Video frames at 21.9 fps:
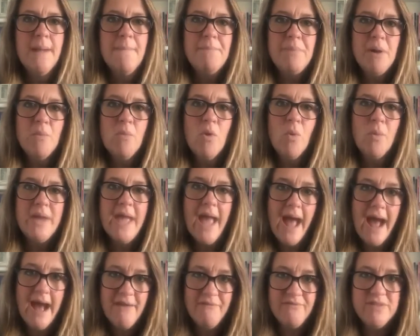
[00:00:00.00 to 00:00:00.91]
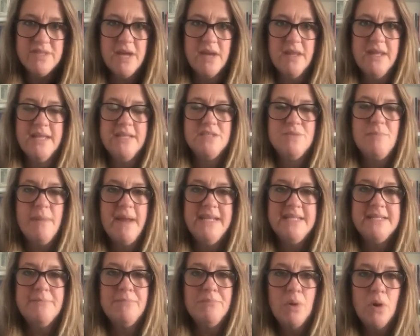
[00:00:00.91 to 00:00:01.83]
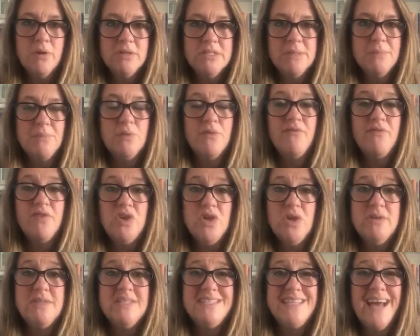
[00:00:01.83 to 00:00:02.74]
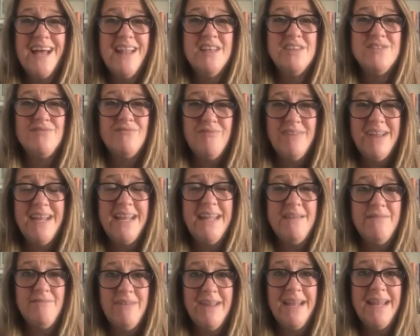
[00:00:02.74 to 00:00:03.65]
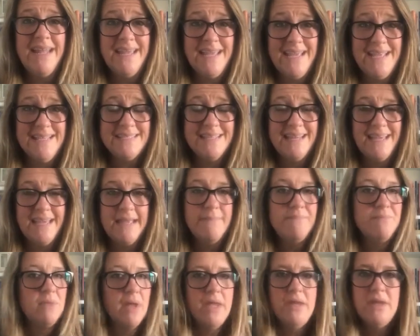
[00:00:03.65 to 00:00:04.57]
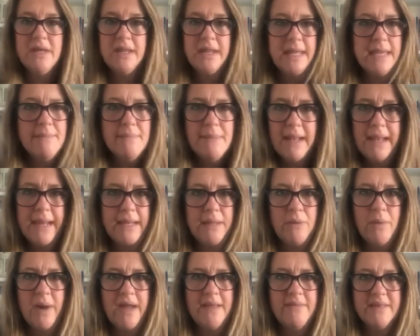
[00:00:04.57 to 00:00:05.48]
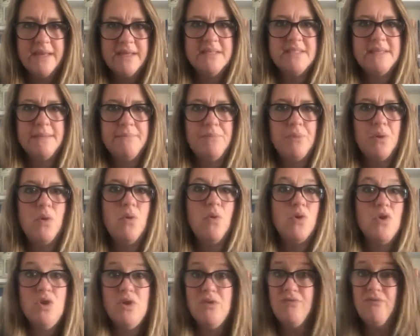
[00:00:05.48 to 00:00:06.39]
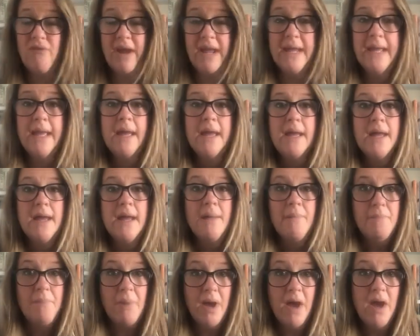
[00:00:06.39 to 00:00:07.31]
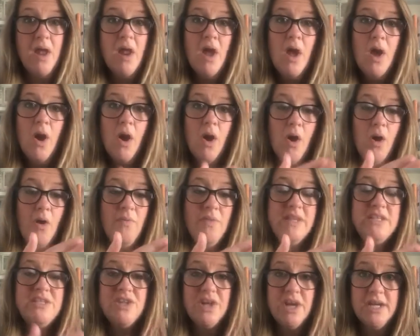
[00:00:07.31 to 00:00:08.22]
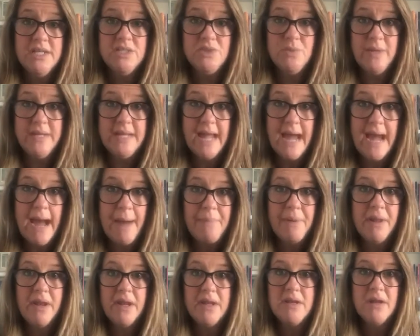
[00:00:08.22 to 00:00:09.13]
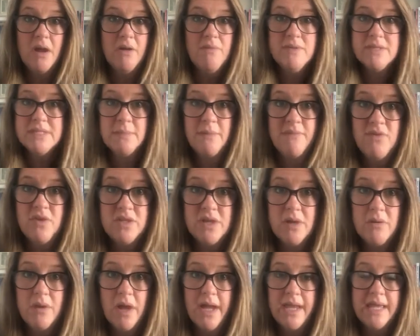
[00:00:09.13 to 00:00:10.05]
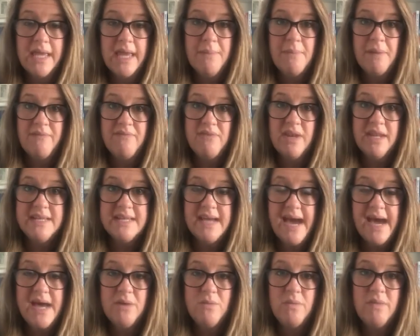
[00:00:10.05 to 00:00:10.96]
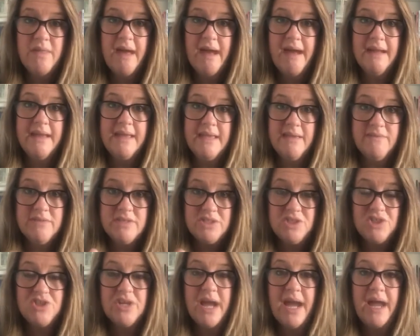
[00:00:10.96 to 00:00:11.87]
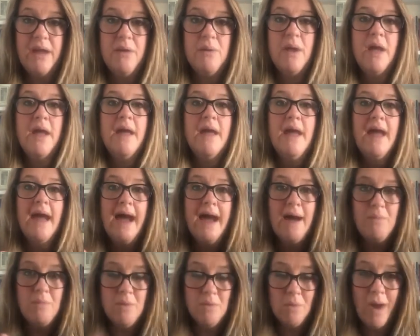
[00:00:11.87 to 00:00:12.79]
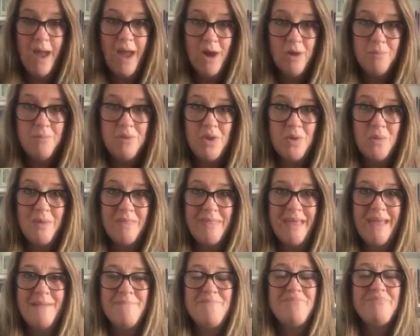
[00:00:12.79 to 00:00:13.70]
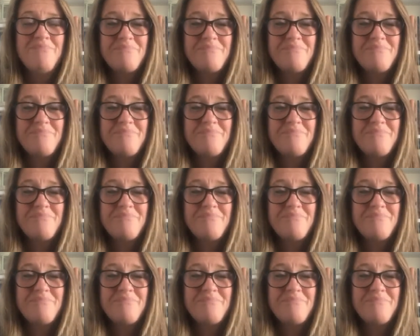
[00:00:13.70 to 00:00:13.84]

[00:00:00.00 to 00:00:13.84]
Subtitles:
But what we have done is made it possible for you to tell us really, really easily. You can email anyway, that's simple, or you can ring. But on the Church Suite app, and I know that some of you don't like it, but if you need a hand with that, give us a shout and we will help you with it.